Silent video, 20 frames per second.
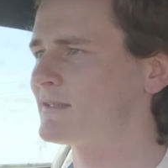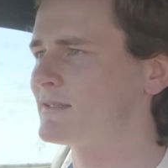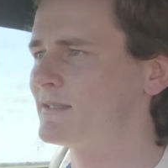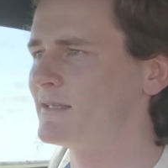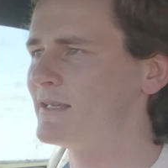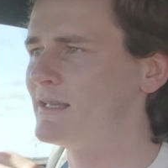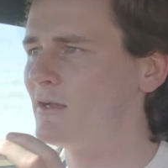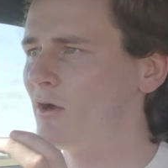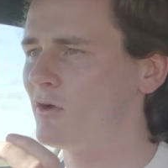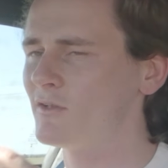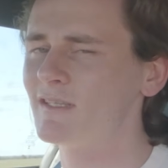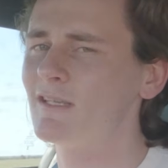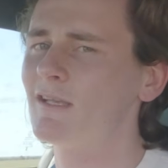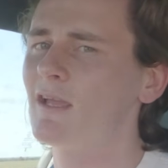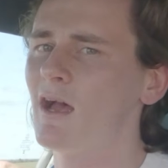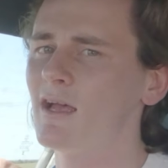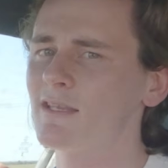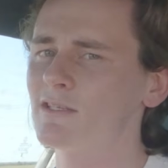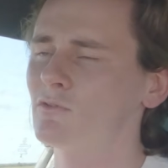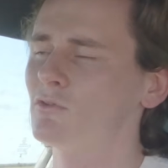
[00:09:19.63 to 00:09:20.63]
The Aussie
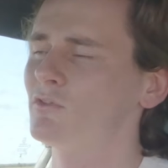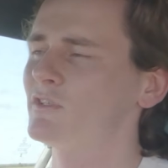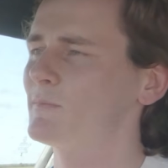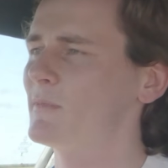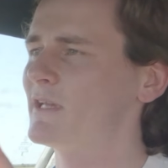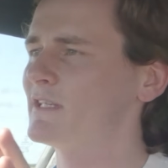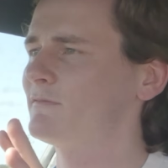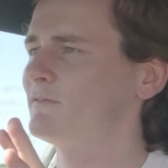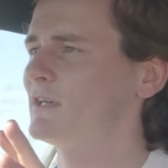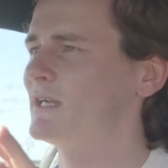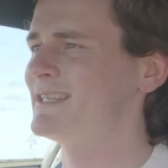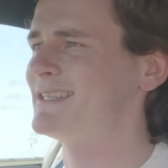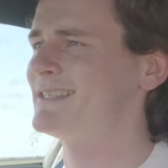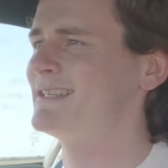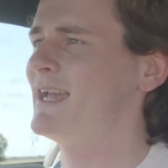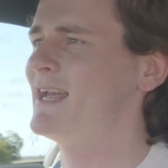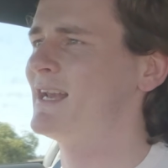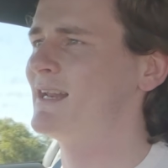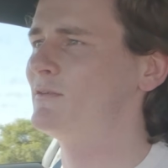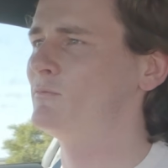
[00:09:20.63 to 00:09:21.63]
cars are all specified
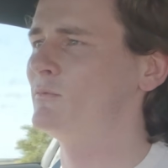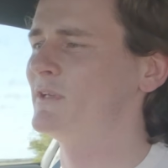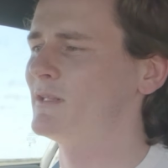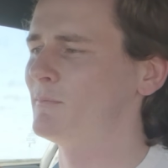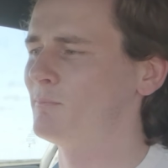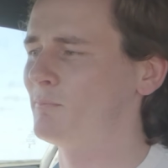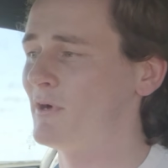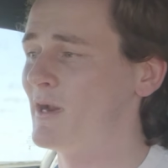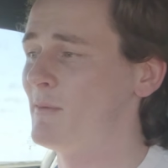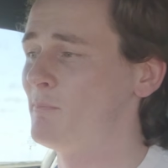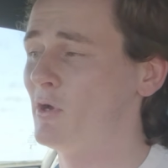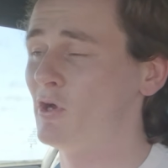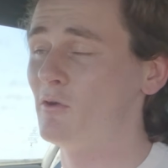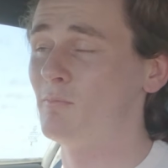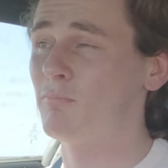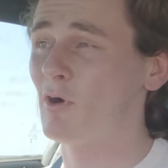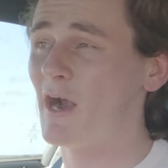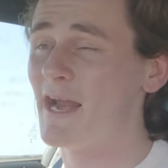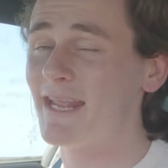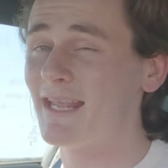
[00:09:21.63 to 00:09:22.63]
standard with the Brembo
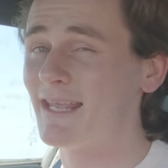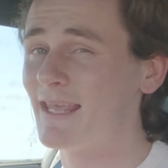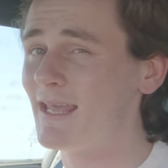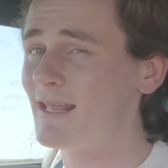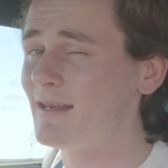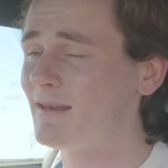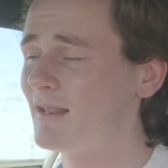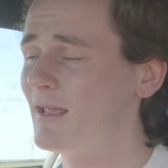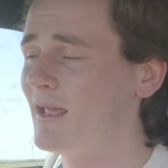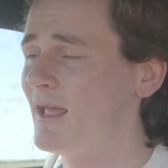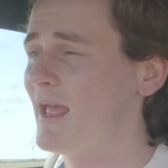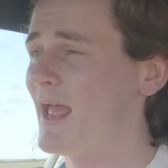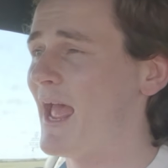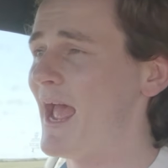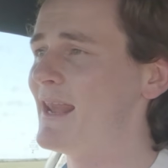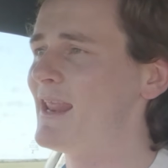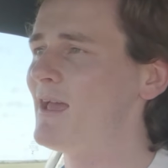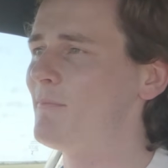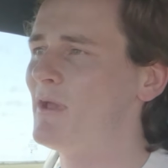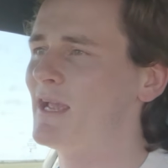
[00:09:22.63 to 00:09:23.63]
brake kit,
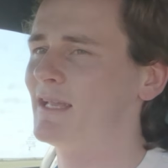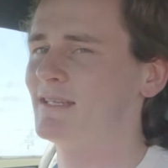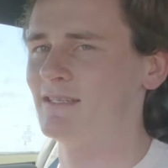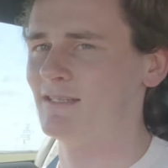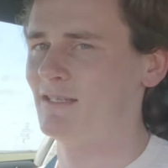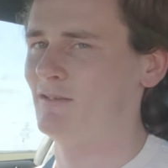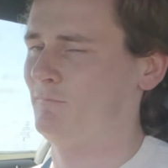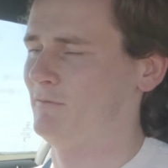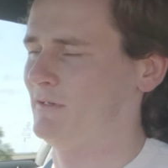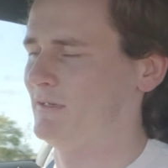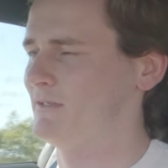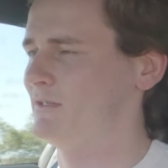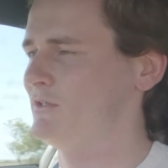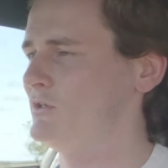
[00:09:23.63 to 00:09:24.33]
and that makes a difference.